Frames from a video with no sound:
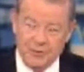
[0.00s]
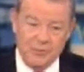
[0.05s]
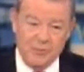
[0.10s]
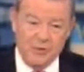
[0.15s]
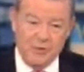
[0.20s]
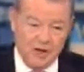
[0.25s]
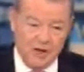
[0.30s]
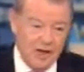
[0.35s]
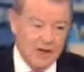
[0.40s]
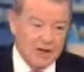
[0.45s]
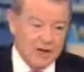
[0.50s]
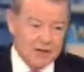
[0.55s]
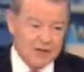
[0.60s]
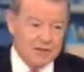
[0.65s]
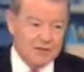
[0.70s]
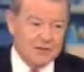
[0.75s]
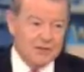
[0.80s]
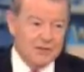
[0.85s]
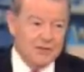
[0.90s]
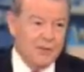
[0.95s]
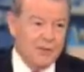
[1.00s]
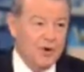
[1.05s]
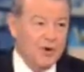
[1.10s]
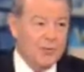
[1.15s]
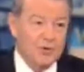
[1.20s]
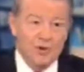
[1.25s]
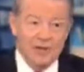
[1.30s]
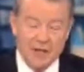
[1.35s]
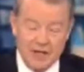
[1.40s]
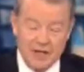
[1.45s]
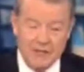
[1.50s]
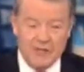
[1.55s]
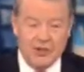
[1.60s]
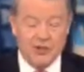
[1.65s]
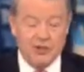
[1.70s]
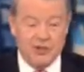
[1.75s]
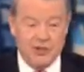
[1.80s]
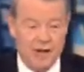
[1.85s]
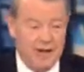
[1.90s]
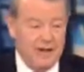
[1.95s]
because we believe
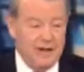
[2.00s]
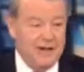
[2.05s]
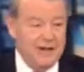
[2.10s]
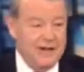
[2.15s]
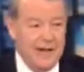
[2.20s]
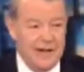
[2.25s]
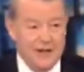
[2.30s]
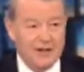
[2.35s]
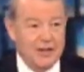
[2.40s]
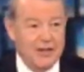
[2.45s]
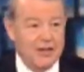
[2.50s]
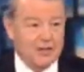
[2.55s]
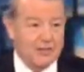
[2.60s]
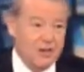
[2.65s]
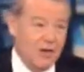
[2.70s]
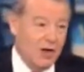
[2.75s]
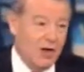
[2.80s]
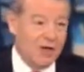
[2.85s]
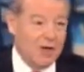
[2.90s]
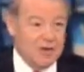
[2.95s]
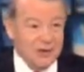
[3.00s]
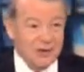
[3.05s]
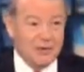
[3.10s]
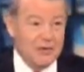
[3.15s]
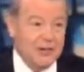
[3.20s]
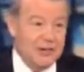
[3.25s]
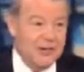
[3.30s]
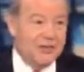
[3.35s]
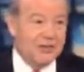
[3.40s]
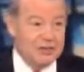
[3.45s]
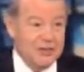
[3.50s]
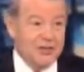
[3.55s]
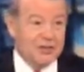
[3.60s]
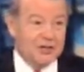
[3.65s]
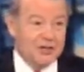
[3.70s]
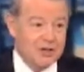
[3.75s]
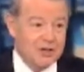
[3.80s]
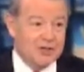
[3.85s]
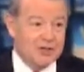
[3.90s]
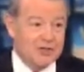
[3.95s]
that Janet Yellen is not going to raise
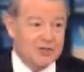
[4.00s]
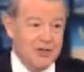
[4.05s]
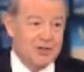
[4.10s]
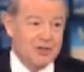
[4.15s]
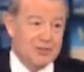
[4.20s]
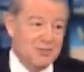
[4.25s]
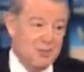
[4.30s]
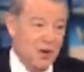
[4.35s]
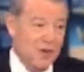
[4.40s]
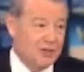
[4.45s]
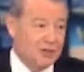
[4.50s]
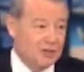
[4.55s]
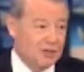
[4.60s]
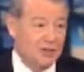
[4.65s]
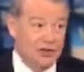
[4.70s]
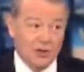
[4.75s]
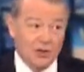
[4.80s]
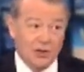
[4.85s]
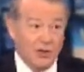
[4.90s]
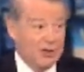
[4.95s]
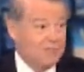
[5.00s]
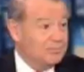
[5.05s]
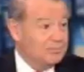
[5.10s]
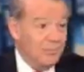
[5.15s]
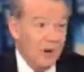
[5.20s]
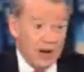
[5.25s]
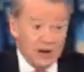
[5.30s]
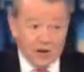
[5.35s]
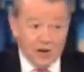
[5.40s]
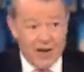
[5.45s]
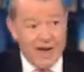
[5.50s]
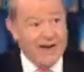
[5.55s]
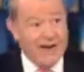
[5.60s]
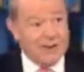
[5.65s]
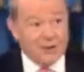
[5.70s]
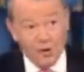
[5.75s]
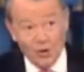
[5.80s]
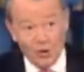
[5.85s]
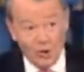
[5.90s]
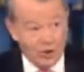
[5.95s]
interest rates much or much
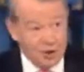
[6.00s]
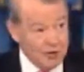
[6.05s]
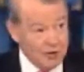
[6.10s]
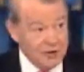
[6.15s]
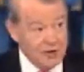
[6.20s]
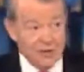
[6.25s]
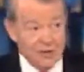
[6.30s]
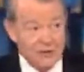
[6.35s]
at all